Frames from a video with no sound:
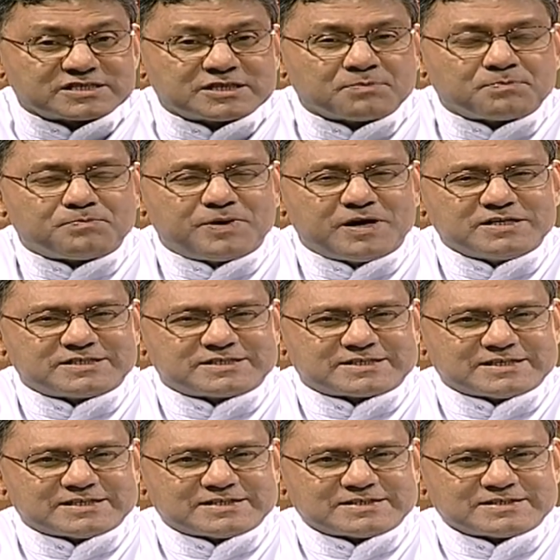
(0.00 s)
the
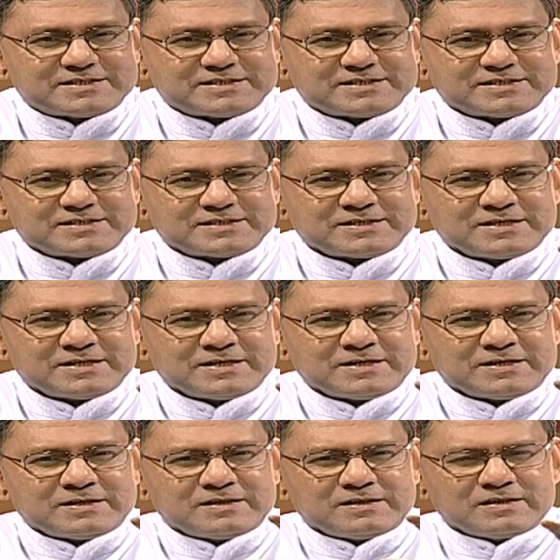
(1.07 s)
person.
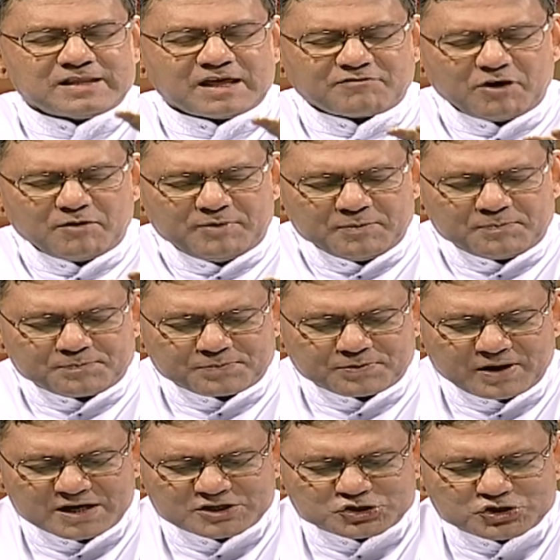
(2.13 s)
There will be
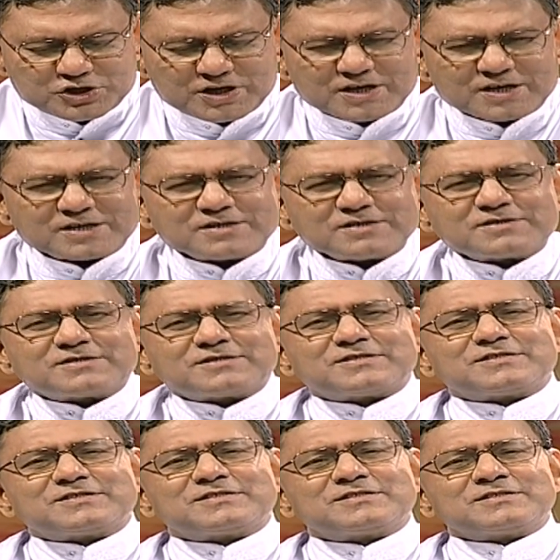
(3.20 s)

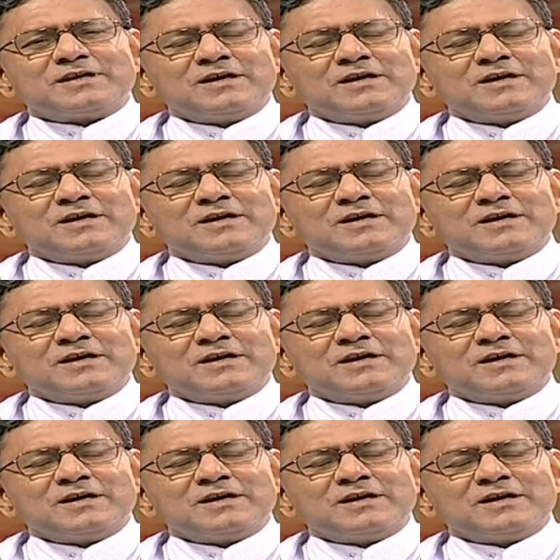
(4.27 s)
pressures,